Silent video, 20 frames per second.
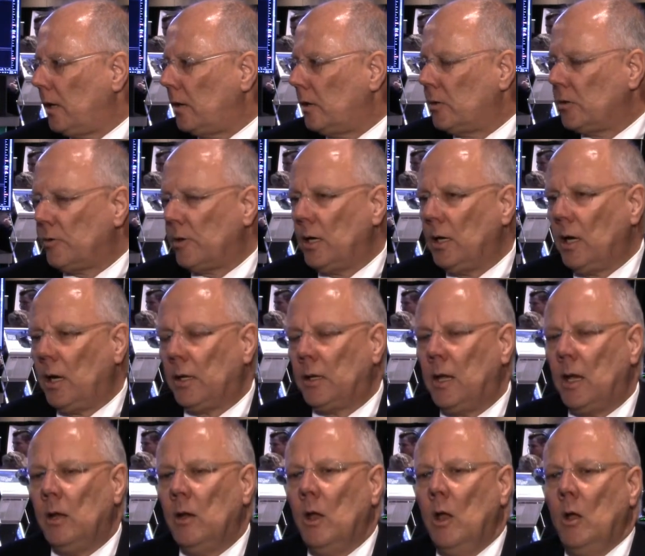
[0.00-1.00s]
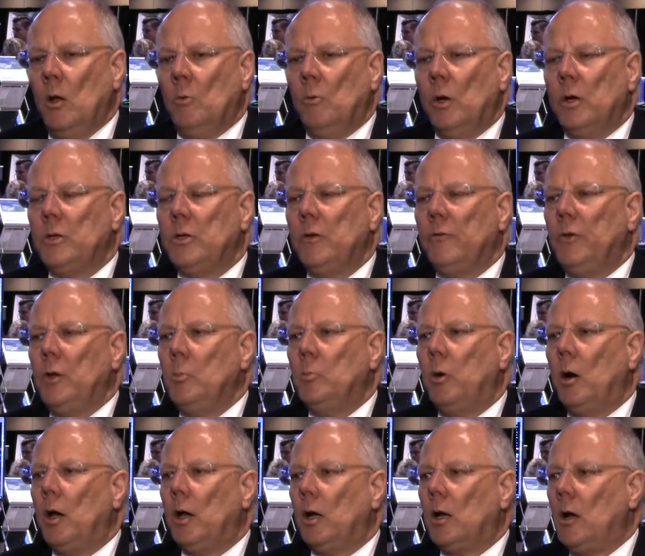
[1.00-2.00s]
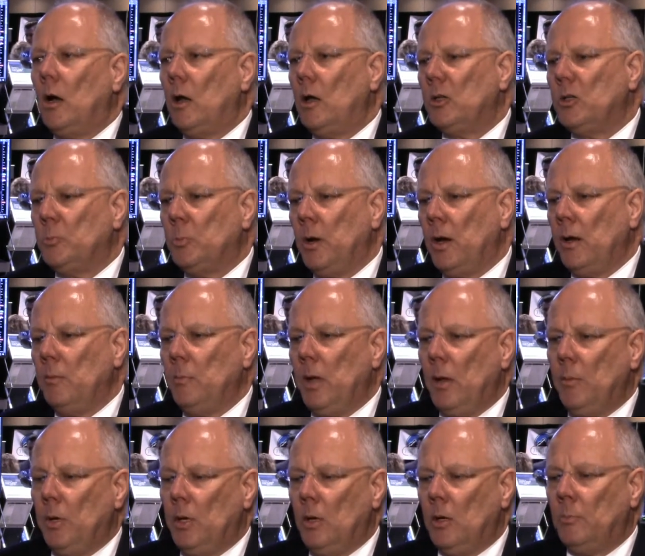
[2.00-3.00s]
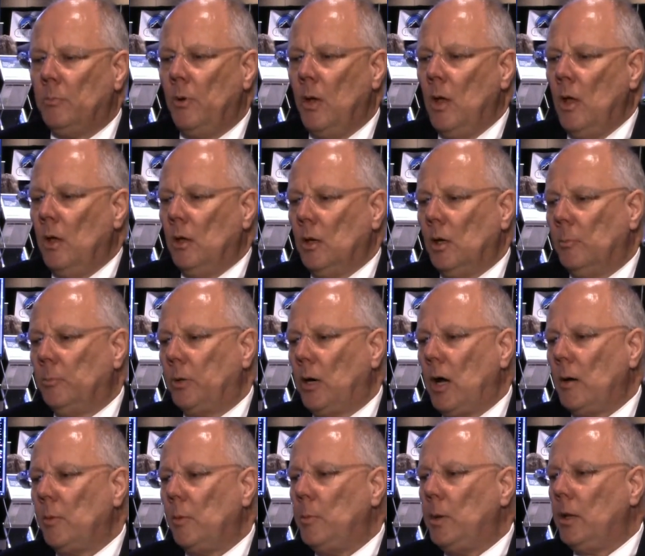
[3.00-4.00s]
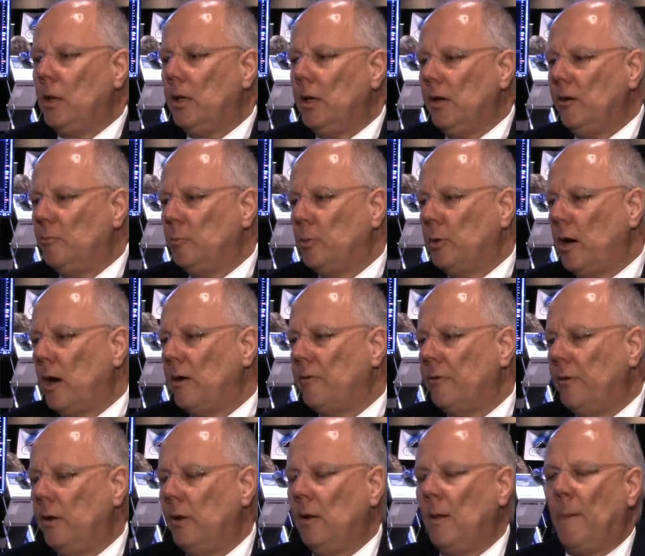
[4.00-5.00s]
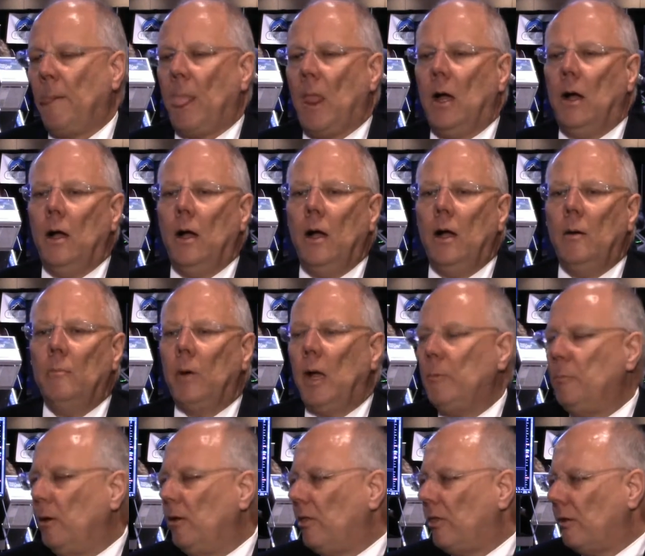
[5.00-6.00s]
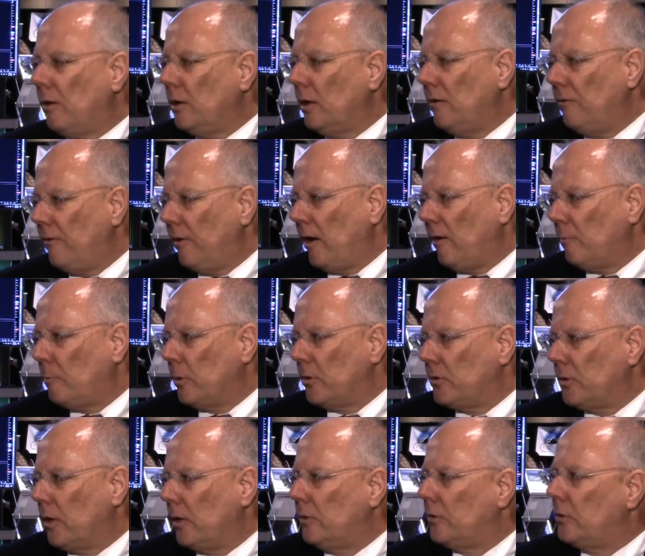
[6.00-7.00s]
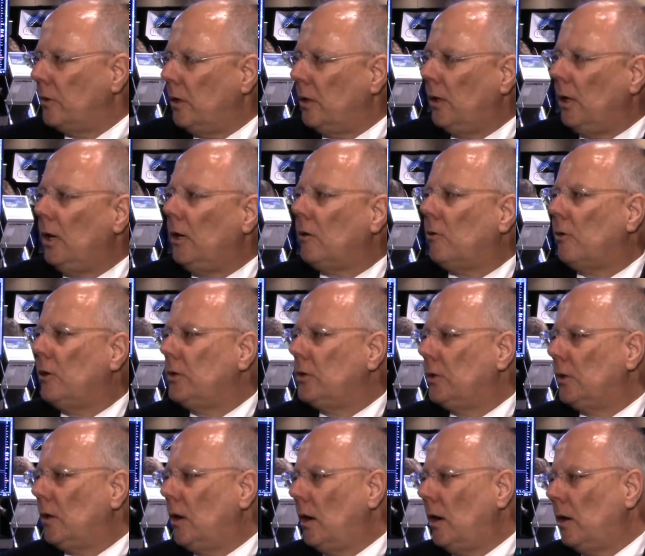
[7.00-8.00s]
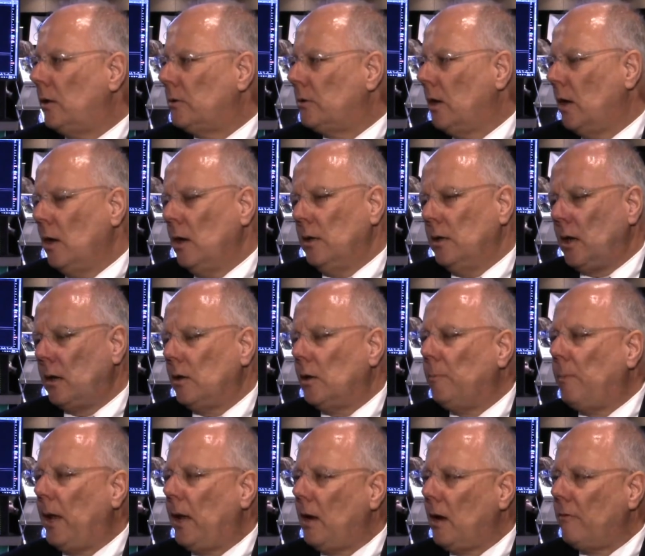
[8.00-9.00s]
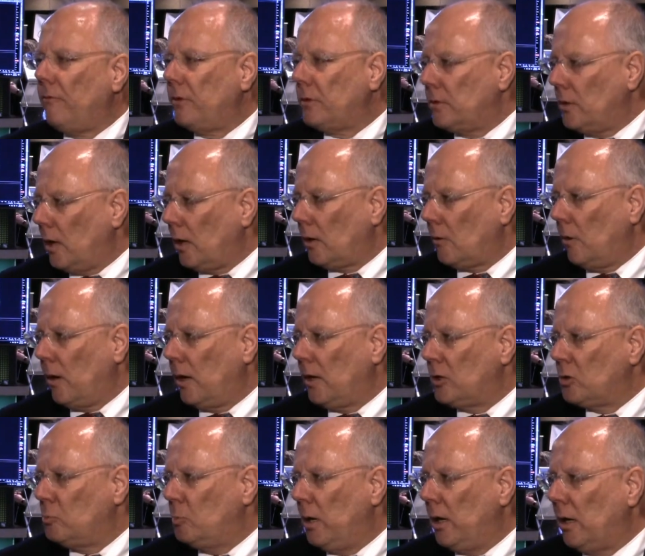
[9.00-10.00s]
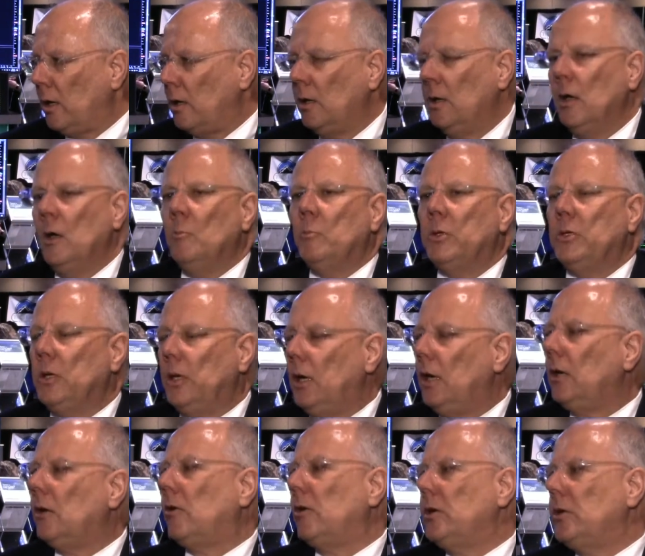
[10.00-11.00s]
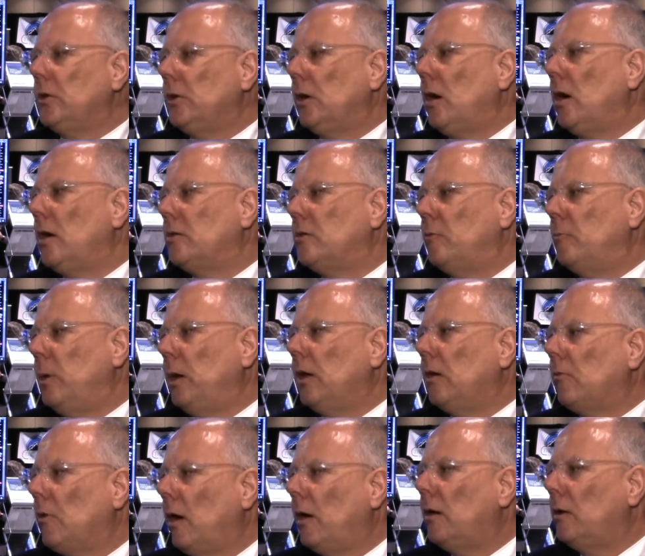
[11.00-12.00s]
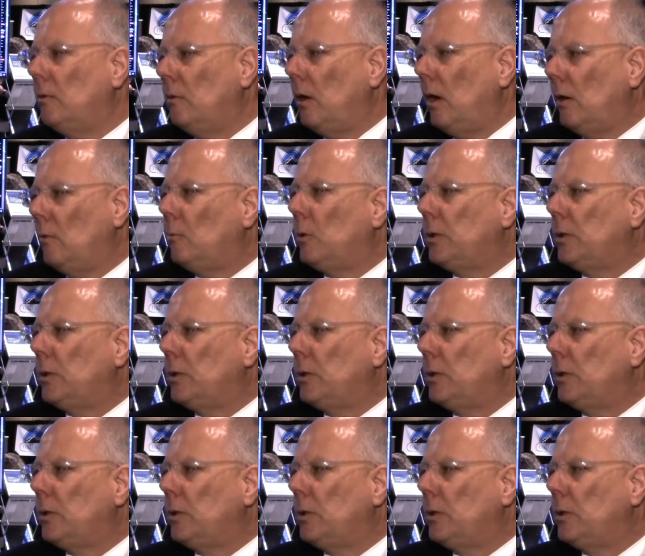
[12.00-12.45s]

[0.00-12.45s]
in a trade like that. Whereas if you bought a call spread, maybe your, your probability of profit uh, might be 35%. So you increase your odds. Now your payoff is not quite as big, but you increase your odds of being right. And, and